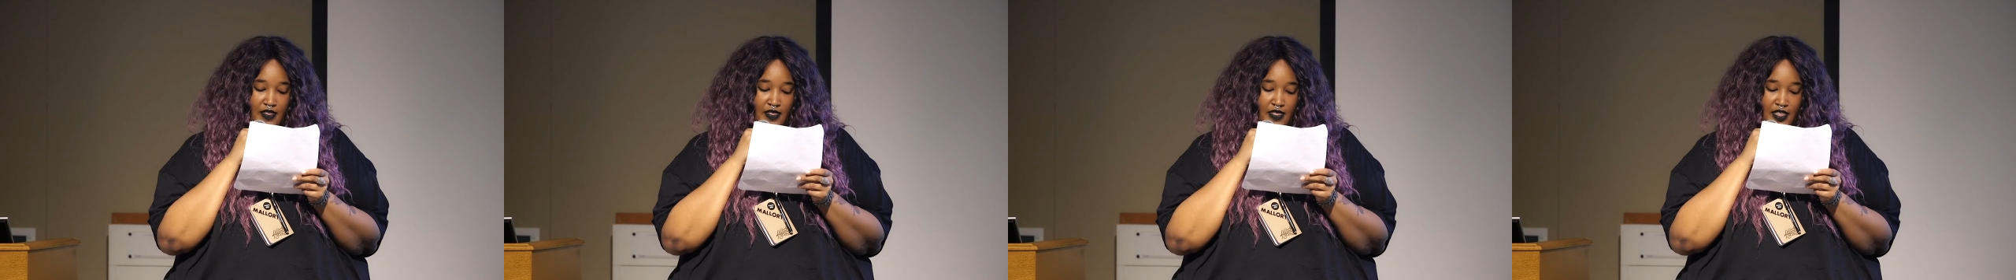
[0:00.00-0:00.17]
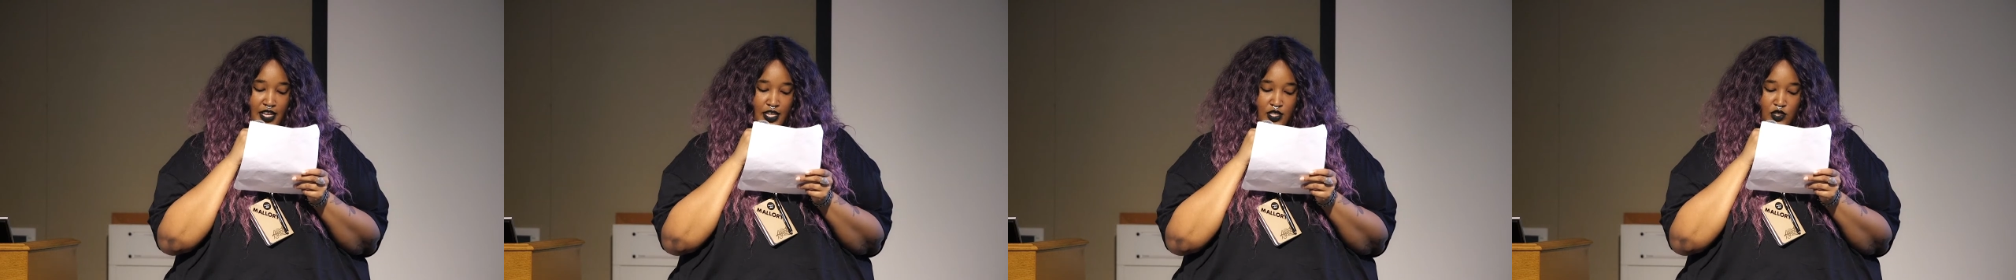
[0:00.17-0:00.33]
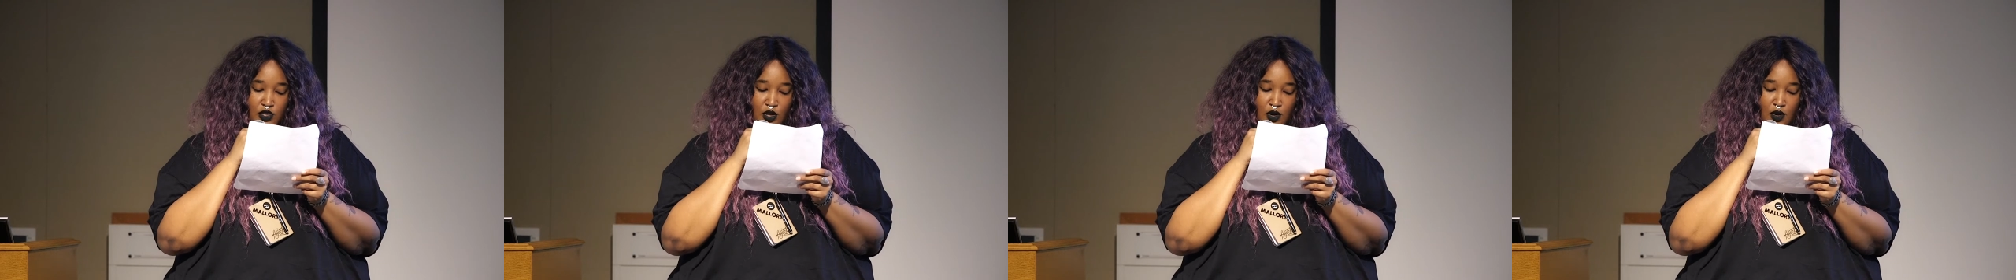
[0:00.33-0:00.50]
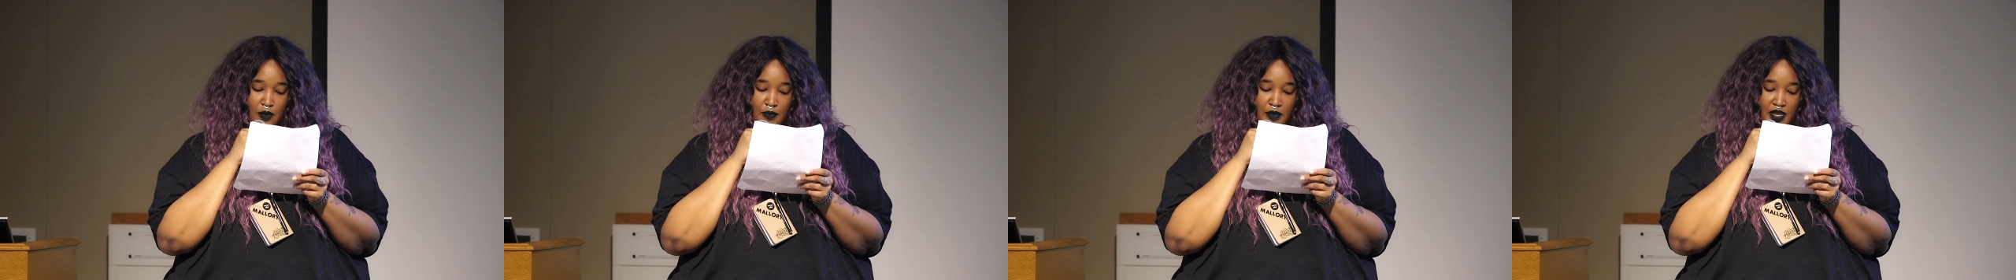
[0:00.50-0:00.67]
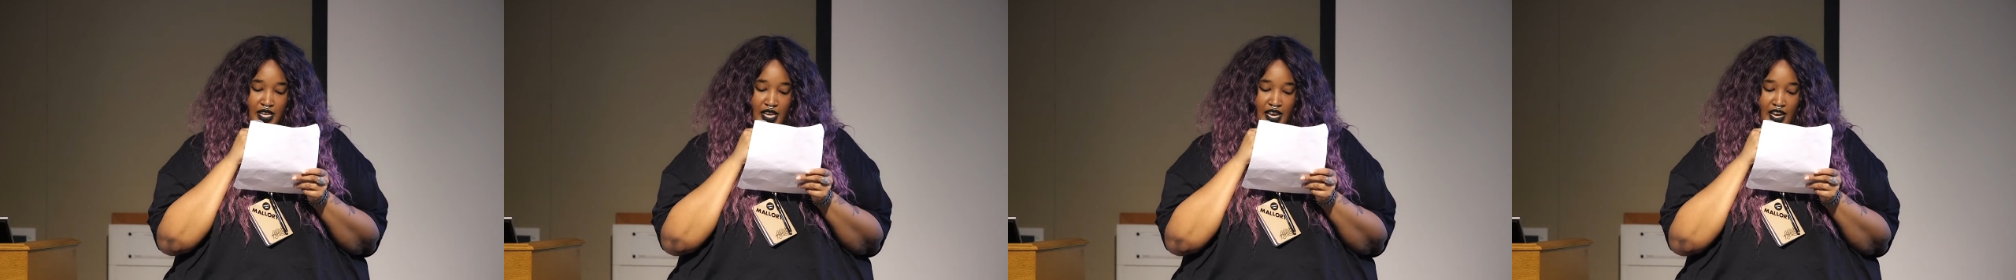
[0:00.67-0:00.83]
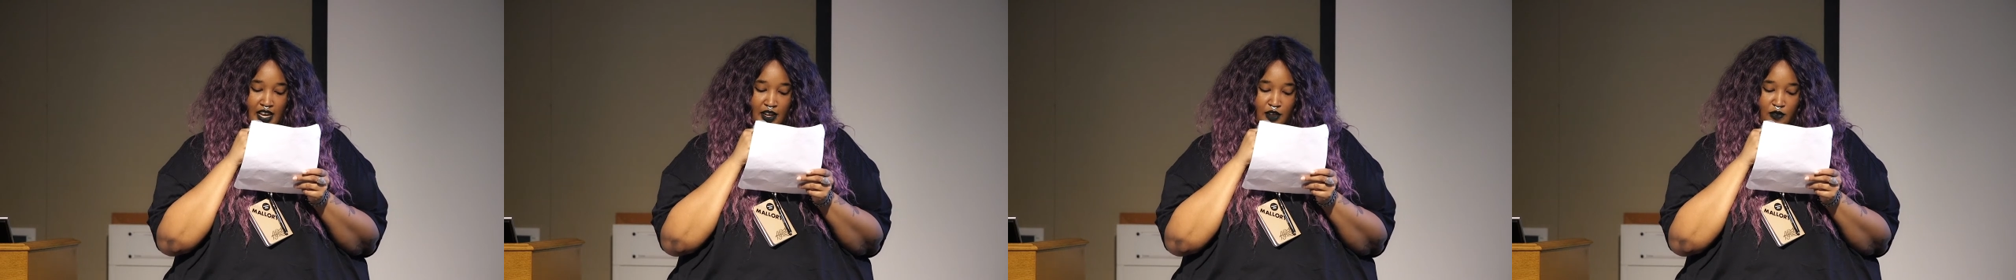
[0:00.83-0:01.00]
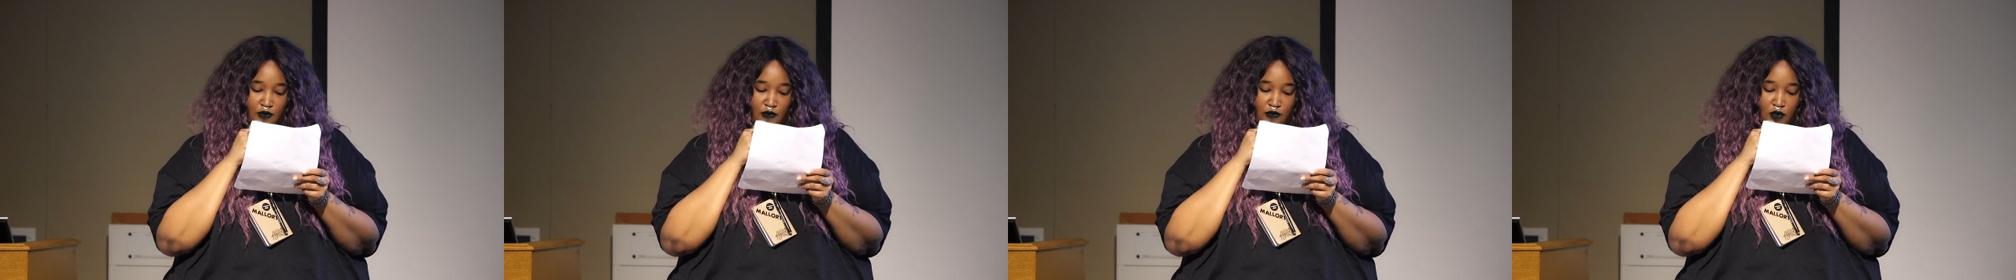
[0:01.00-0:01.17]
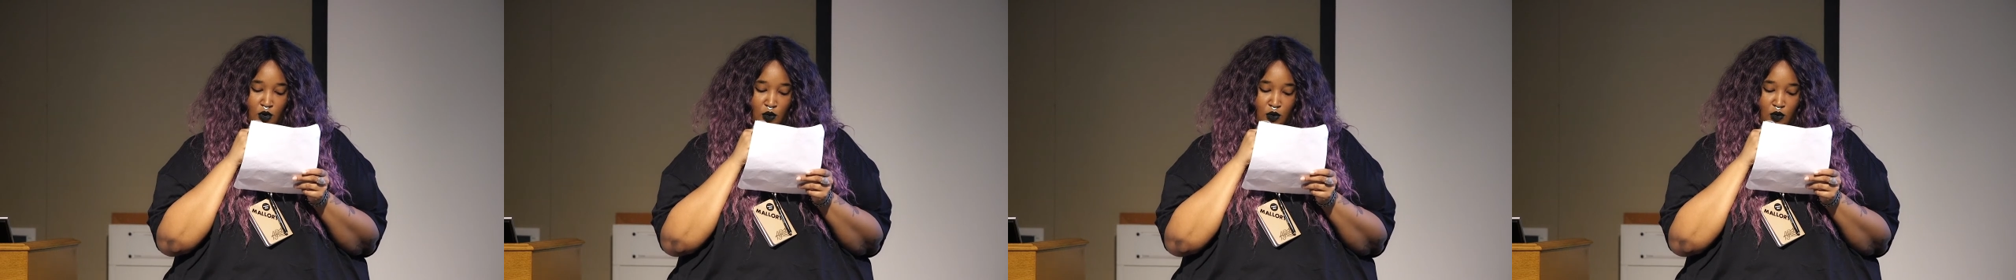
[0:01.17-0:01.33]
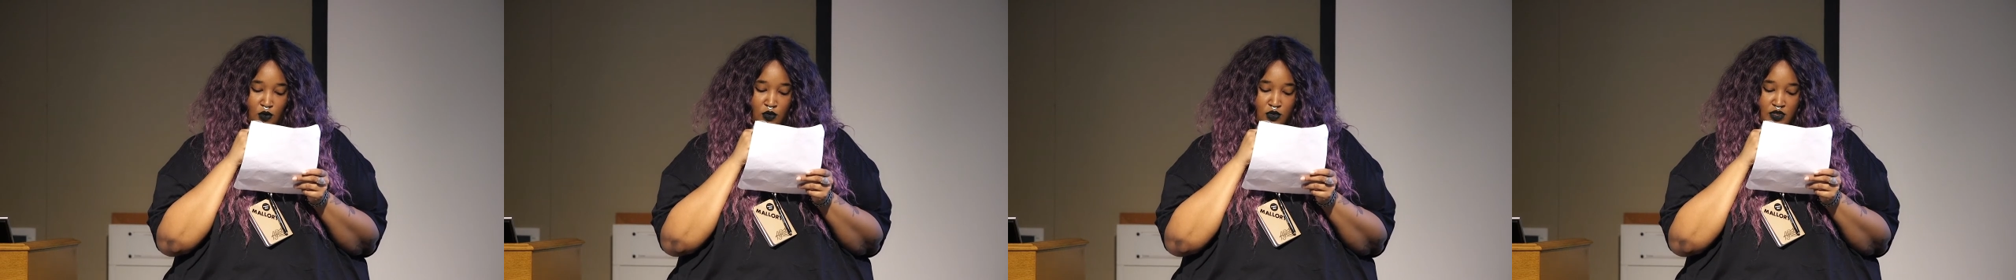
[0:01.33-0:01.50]
they taught me how to
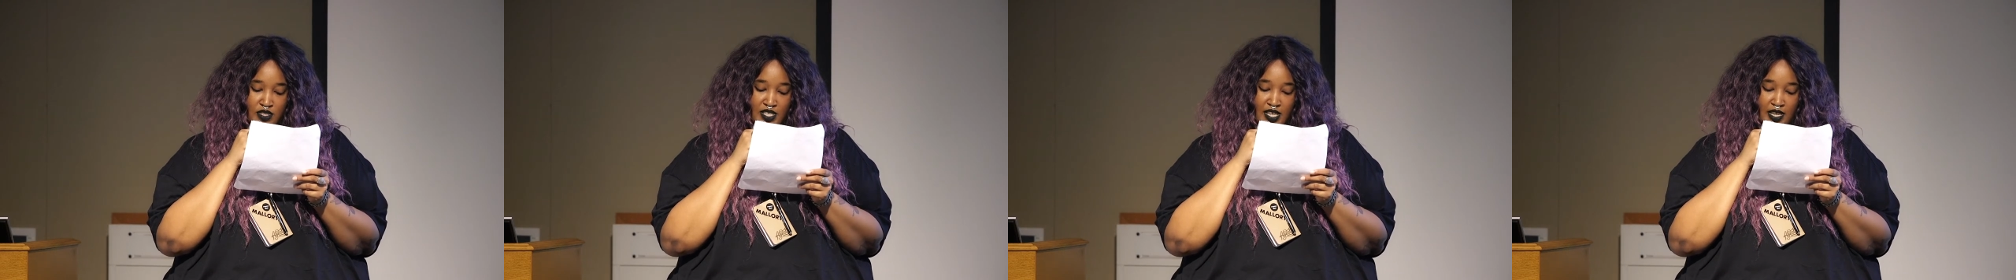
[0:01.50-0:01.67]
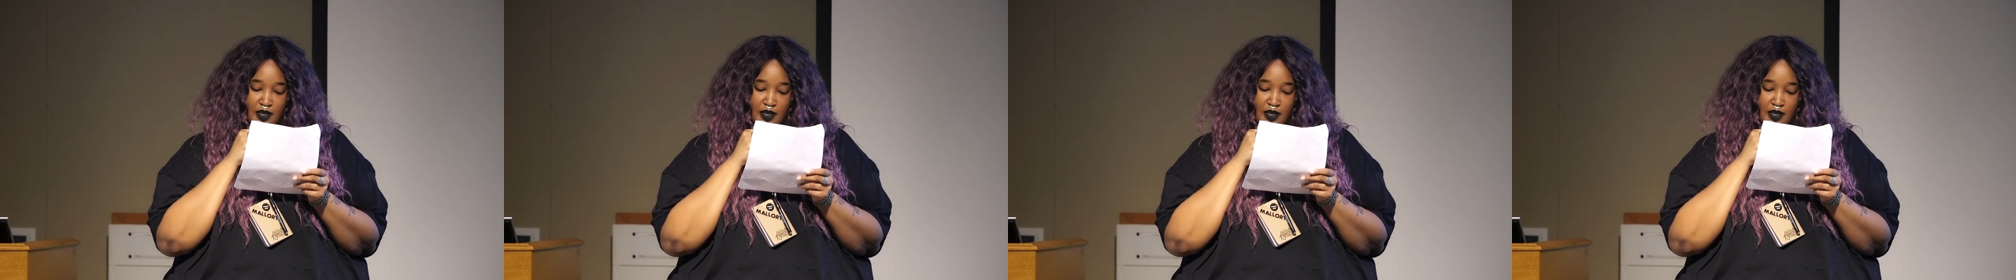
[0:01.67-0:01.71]
fold